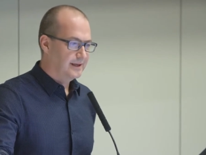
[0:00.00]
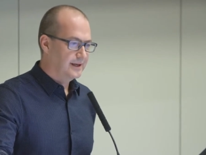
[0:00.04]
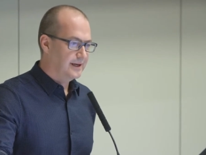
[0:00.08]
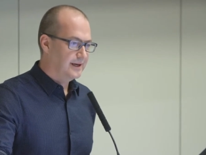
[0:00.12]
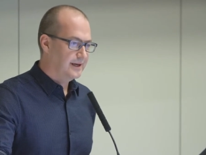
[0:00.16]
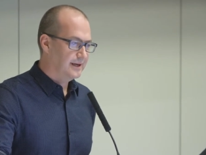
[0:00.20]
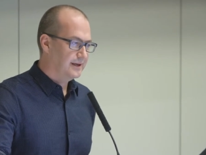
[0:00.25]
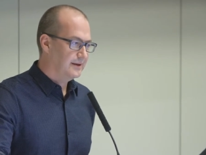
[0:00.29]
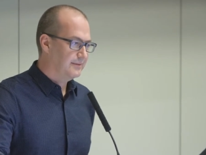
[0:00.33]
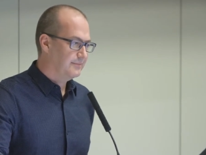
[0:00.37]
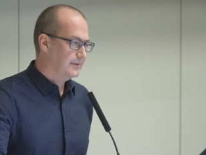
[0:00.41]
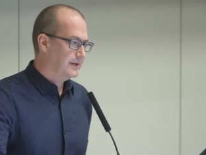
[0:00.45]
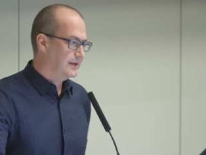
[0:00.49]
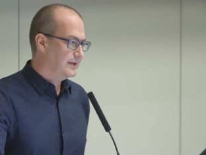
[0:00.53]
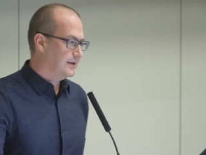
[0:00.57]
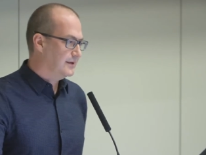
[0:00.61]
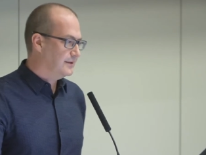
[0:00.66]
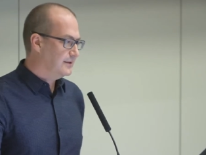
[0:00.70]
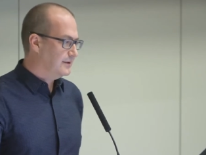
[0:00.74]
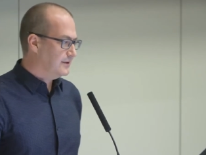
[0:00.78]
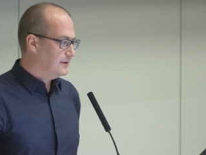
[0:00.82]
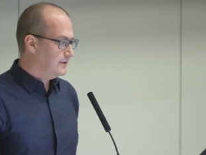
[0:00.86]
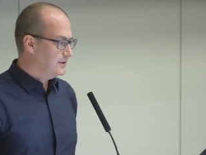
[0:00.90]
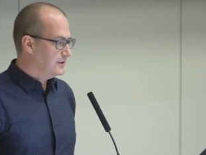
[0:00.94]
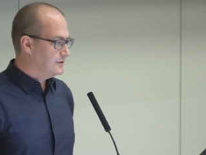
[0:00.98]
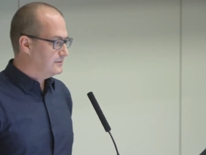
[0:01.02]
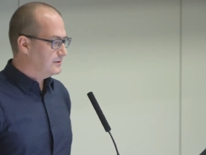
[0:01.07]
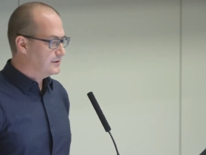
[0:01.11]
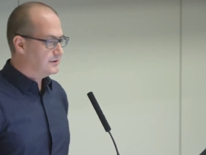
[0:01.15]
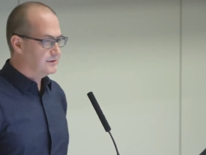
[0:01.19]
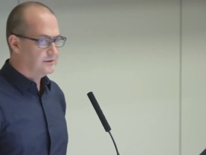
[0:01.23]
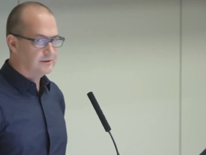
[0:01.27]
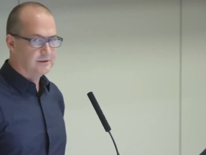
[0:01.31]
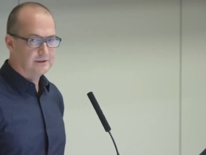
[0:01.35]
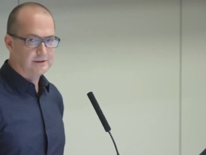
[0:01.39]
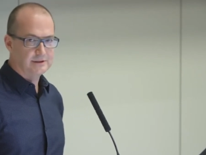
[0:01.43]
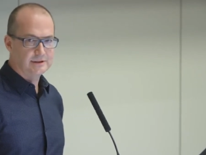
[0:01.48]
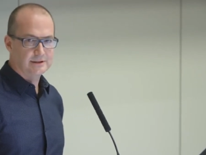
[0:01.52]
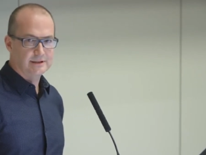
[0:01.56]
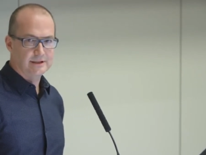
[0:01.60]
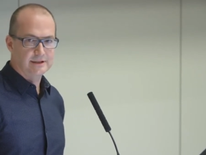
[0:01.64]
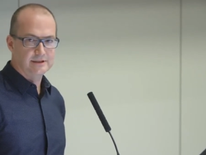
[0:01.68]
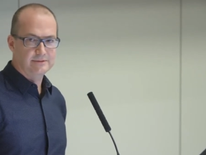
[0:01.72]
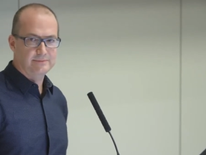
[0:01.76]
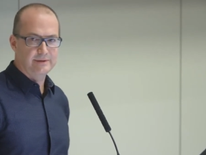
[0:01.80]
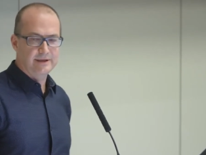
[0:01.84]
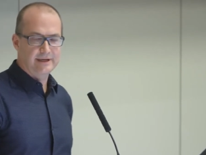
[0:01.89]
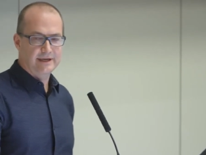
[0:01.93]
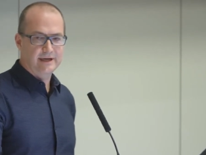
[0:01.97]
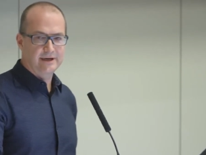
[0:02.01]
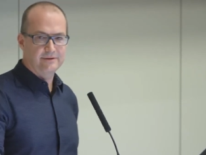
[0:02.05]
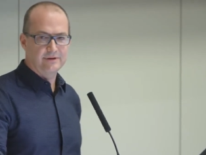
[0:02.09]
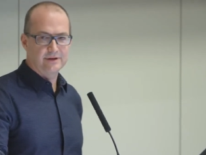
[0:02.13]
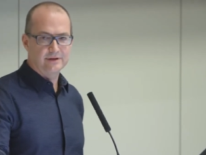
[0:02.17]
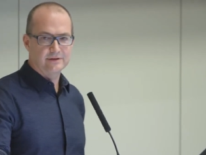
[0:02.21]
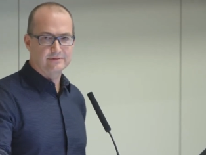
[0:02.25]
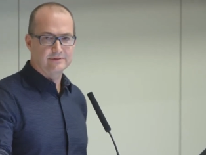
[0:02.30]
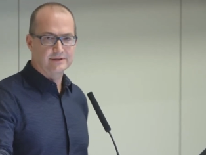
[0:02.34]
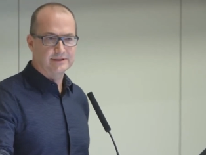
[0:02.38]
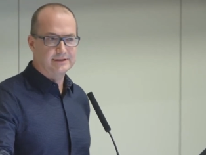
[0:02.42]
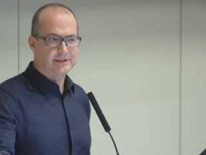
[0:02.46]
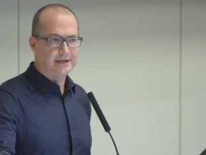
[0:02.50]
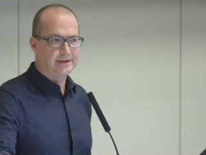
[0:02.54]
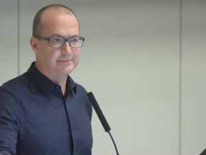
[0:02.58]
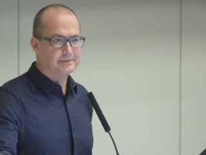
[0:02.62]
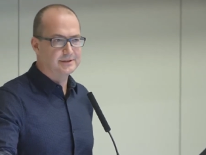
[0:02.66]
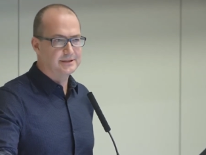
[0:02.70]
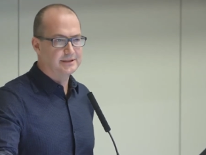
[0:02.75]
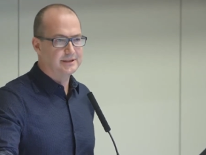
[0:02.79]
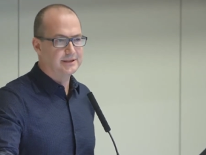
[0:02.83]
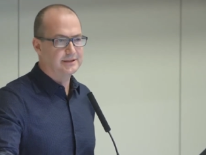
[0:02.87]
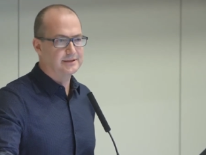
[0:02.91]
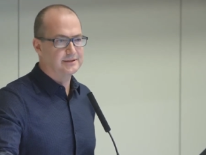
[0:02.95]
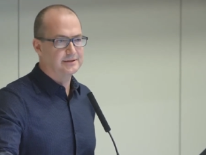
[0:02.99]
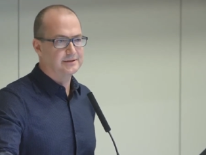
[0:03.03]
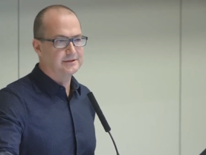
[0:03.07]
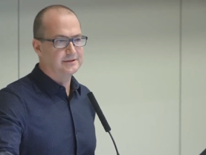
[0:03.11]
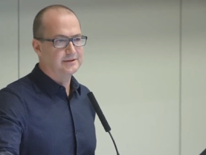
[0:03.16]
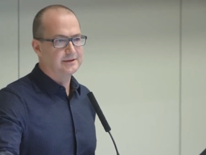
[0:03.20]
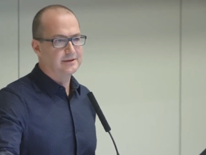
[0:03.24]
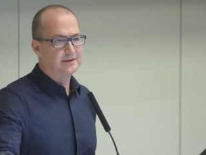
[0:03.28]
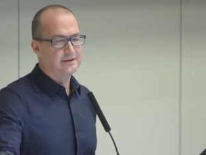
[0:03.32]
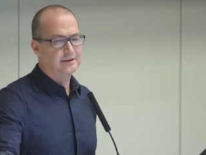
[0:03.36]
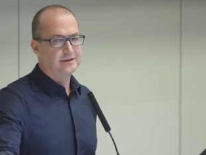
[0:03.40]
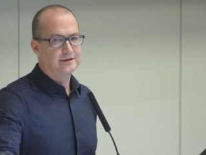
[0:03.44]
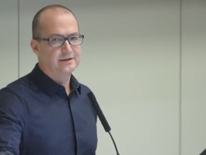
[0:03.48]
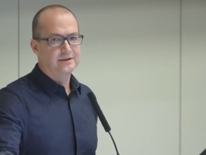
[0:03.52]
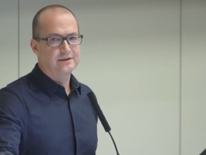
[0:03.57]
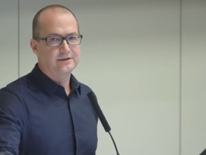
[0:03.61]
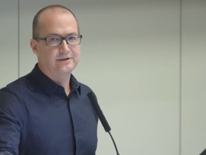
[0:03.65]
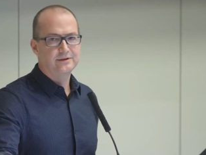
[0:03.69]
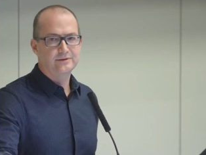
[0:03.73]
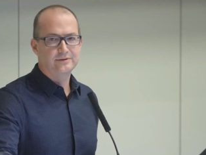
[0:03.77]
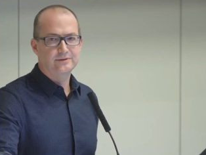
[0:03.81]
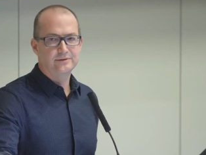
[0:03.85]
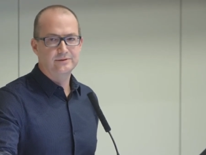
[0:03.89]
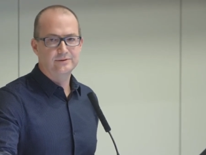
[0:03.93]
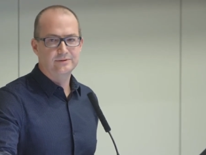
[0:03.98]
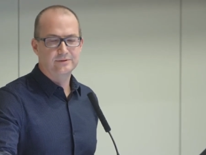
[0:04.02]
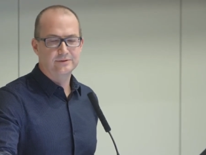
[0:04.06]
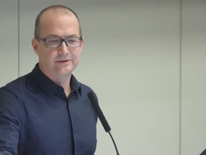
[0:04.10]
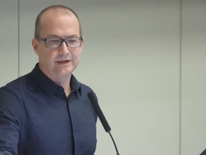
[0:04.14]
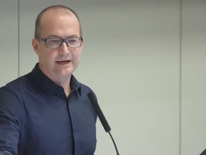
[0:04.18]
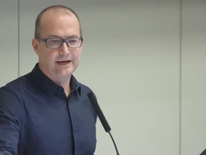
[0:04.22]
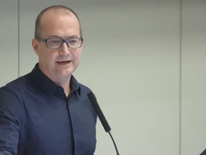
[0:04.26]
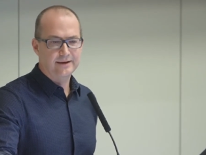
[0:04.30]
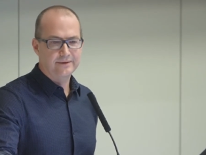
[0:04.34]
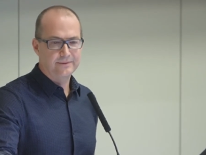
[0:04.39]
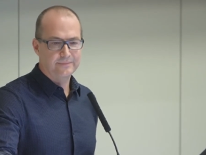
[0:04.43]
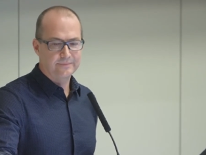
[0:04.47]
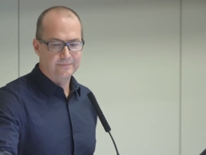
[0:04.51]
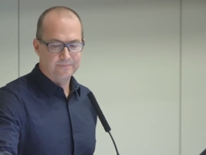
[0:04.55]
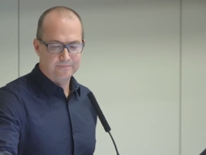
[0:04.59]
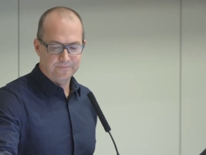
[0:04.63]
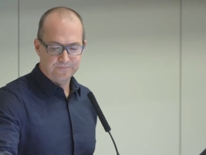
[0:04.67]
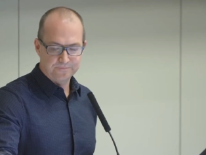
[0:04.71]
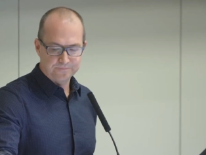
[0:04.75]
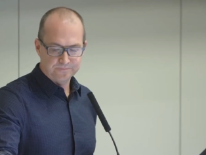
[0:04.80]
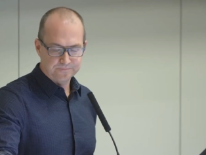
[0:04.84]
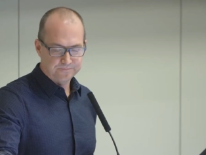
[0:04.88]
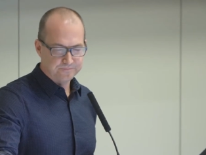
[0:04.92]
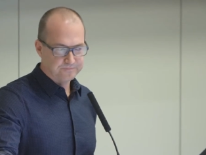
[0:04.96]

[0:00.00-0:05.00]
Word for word: Um, another huge resource has been having a receptionist who um,